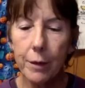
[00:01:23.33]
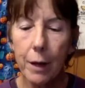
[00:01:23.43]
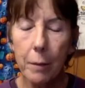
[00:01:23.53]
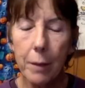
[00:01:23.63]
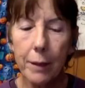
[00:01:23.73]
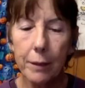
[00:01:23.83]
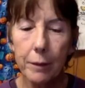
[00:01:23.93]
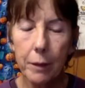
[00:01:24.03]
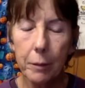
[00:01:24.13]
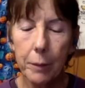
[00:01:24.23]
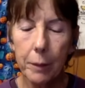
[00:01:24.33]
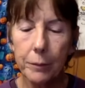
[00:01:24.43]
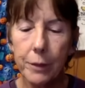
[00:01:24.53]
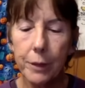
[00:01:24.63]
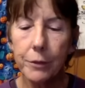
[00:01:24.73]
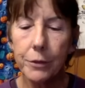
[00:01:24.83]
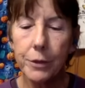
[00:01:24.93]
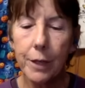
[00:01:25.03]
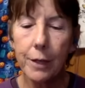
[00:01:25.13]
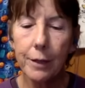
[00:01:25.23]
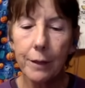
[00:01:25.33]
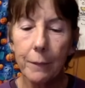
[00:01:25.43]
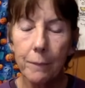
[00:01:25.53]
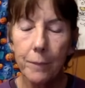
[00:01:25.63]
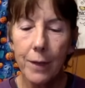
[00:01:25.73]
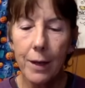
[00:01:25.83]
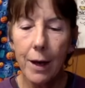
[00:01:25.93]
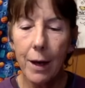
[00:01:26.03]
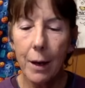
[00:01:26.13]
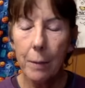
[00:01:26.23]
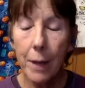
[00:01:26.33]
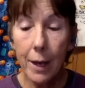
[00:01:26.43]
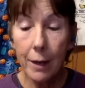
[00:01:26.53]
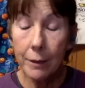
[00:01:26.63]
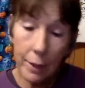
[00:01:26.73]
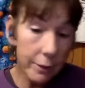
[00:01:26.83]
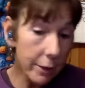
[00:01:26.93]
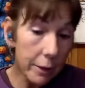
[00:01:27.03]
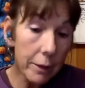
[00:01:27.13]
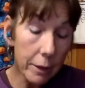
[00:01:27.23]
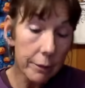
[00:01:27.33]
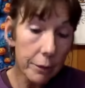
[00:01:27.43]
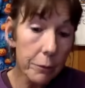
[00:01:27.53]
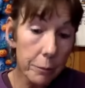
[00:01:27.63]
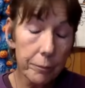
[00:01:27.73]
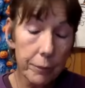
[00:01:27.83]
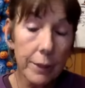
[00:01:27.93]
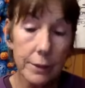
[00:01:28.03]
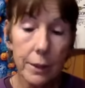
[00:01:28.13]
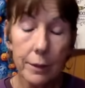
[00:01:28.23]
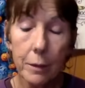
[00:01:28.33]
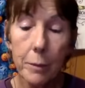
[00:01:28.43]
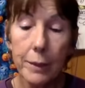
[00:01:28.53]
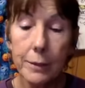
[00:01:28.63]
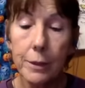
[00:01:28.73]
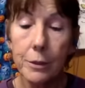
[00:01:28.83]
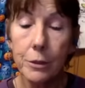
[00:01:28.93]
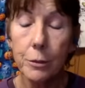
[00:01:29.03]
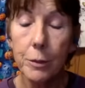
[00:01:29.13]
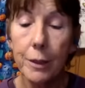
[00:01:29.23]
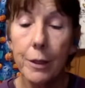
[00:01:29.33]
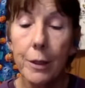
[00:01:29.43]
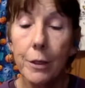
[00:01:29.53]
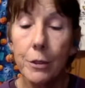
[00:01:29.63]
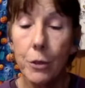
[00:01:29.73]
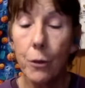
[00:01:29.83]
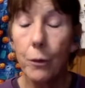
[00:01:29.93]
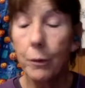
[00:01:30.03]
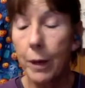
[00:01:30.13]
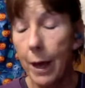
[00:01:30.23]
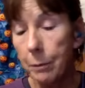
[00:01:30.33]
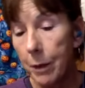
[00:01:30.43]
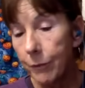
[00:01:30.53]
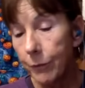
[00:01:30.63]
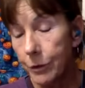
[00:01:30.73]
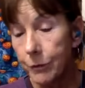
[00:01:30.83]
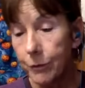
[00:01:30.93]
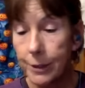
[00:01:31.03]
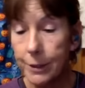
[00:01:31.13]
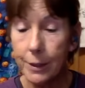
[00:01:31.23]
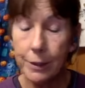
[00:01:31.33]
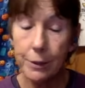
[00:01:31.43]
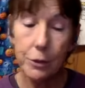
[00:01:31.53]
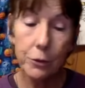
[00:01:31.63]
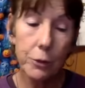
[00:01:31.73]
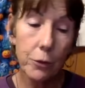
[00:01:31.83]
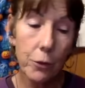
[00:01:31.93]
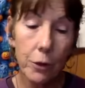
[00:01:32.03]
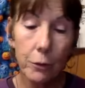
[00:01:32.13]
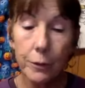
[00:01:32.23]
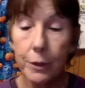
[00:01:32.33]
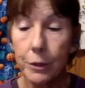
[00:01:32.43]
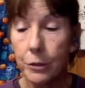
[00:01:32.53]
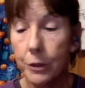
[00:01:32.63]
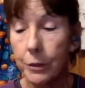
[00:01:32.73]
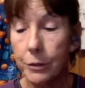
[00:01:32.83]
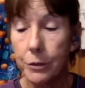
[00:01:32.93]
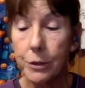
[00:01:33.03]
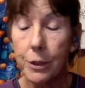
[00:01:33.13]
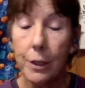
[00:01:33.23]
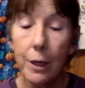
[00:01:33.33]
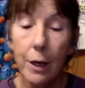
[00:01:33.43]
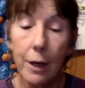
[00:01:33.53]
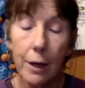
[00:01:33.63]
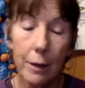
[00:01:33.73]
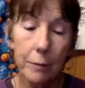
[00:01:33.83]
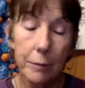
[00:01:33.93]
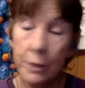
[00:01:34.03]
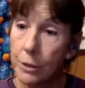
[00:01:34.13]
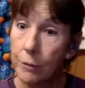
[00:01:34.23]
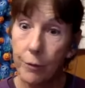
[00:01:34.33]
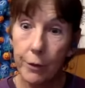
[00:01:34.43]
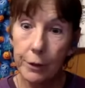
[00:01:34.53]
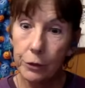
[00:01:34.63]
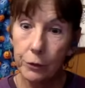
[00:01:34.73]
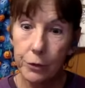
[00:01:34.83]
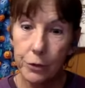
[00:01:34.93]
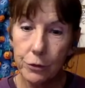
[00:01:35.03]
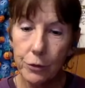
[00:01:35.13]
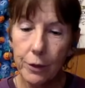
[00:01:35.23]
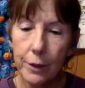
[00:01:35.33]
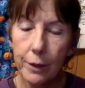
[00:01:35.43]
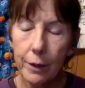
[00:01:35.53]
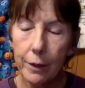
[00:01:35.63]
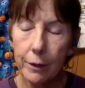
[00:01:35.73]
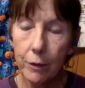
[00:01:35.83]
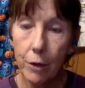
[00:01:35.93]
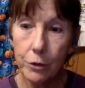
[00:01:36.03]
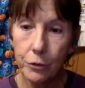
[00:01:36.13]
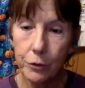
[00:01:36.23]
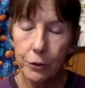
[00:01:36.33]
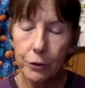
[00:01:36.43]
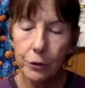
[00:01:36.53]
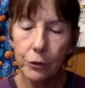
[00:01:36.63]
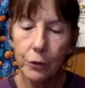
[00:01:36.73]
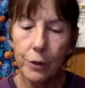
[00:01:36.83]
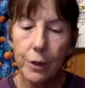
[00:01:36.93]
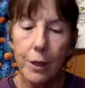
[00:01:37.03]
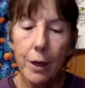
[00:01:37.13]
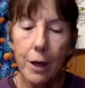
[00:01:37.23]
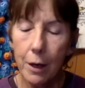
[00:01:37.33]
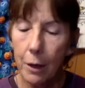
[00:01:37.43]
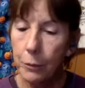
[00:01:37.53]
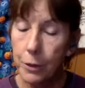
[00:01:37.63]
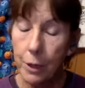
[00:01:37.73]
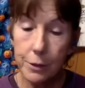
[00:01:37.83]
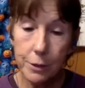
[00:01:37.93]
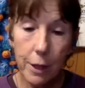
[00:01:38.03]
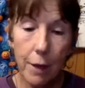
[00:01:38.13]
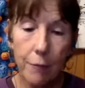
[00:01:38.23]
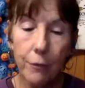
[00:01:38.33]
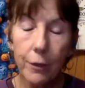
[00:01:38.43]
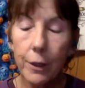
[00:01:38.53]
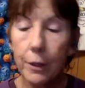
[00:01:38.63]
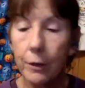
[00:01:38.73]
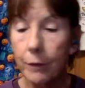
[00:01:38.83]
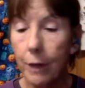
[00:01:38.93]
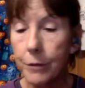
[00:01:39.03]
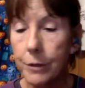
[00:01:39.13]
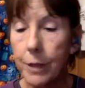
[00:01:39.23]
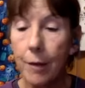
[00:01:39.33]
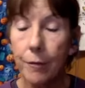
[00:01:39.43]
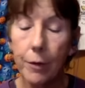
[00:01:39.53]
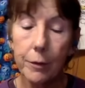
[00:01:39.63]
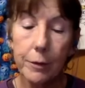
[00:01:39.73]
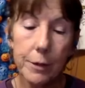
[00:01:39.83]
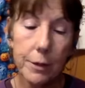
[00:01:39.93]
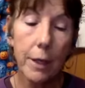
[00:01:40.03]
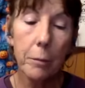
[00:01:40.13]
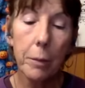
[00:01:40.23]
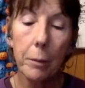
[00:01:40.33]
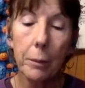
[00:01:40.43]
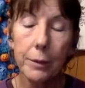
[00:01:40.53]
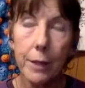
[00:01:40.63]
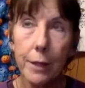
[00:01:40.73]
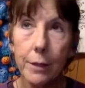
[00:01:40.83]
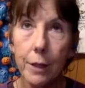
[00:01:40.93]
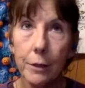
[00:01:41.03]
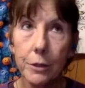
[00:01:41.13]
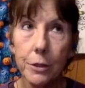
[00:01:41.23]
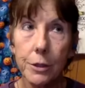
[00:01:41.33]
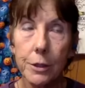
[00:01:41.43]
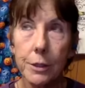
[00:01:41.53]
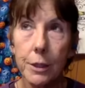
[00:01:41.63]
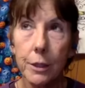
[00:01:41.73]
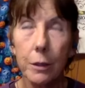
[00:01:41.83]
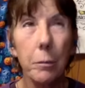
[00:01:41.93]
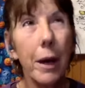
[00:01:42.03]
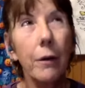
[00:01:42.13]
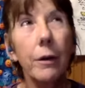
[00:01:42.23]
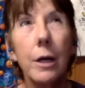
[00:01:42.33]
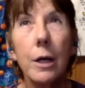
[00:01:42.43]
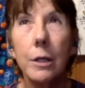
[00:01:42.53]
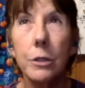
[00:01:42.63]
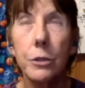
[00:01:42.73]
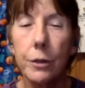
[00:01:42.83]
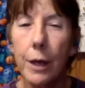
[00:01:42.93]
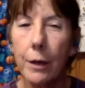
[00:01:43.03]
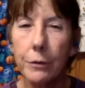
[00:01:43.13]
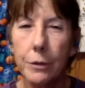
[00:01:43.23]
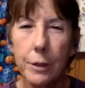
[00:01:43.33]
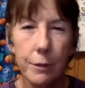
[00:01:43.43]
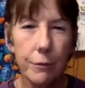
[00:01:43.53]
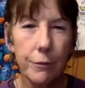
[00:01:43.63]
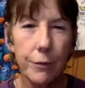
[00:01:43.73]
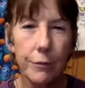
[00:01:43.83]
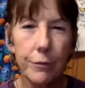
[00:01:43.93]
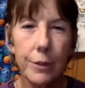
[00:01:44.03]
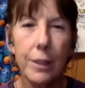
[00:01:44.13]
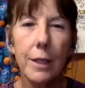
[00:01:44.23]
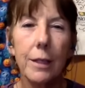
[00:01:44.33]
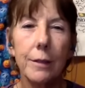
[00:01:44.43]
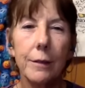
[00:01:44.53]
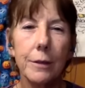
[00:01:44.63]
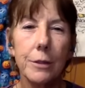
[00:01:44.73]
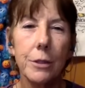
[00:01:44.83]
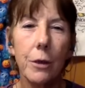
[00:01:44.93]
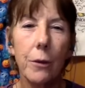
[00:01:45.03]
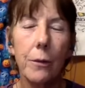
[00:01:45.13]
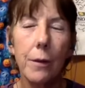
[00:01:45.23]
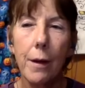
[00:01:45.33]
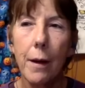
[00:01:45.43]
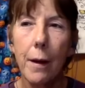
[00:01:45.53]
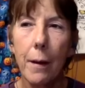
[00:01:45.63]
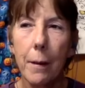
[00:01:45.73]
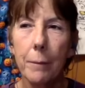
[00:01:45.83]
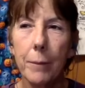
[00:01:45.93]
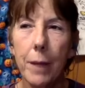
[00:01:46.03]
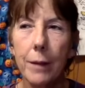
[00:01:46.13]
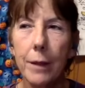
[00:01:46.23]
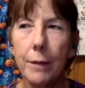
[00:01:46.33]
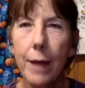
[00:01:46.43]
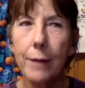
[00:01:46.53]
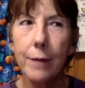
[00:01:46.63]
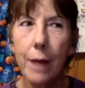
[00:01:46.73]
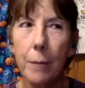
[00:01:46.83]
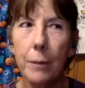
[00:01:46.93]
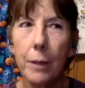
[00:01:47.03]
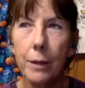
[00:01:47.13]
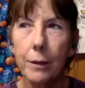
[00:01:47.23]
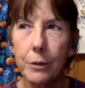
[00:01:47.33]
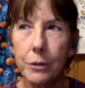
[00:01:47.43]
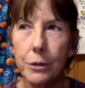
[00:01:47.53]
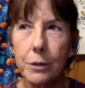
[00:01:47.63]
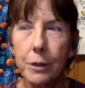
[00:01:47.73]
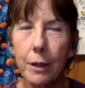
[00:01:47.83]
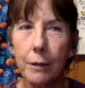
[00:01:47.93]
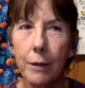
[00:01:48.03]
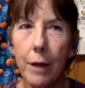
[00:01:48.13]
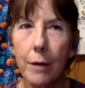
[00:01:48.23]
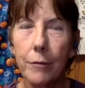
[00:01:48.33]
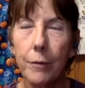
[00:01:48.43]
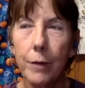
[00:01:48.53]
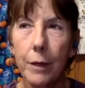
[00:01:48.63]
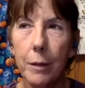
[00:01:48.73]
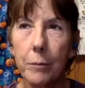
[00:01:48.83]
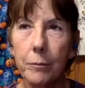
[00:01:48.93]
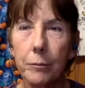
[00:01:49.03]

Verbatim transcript: thought I might be able to understand it. Um, and it did, there were things in it that made sense to me. So had my first visit to an org within two years. Uh, this is a very short story, uh, long story turned short. Uh, was on staff for a year, left staff and stayed a public Scientologist until about two thousand fifteen. So, um, and in that time, there's a lot of um,